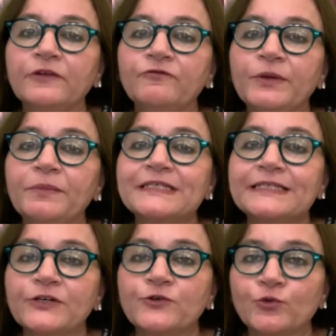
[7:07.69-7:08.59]
may
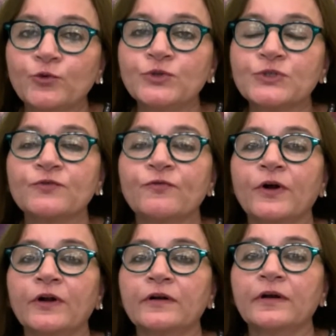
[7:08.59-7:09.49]
set rules
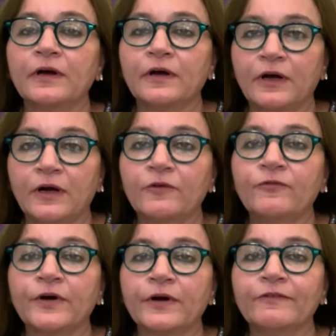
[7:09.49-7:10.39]
for
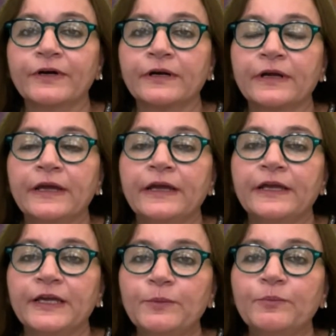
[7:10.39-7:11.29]
our
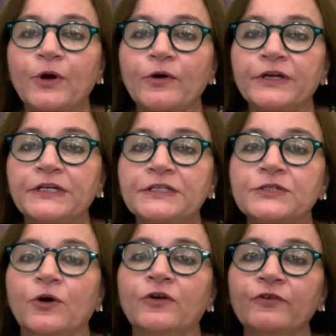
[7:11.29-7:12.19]
employees,
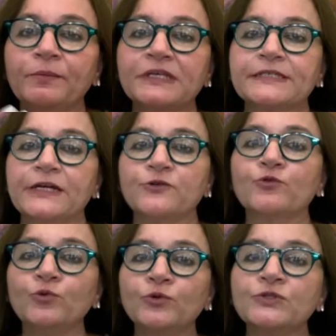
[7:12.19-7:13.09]
or we may set
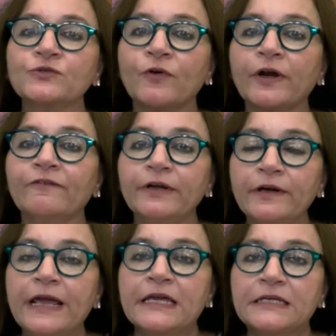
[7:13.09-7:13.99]
rules for our
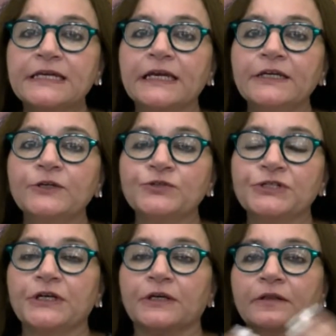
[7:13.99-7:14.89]
daily
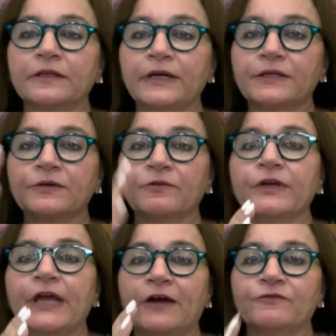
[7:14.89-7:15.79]
routine, that we
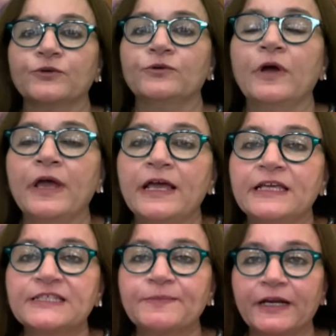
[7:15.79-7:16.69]
have to
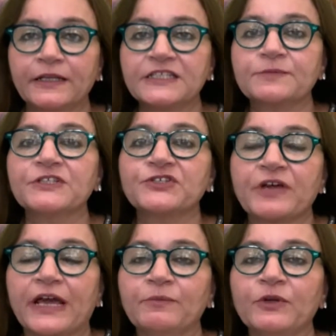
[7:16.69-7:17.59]
spend this much
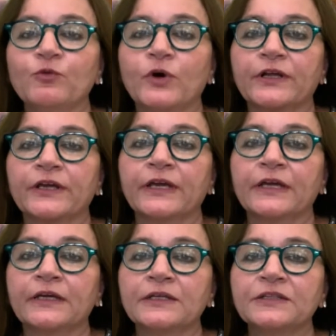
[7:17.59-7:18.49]
time in
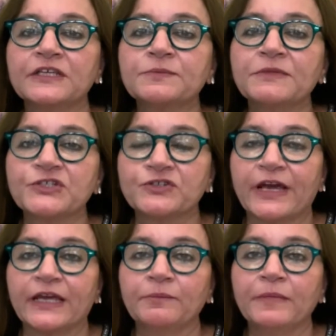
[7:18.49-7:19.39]
working, this much
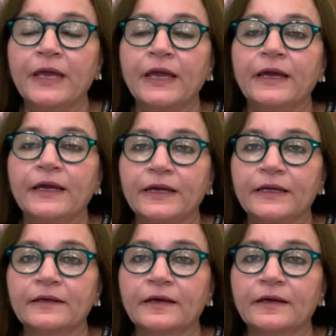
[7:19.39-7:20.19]
time in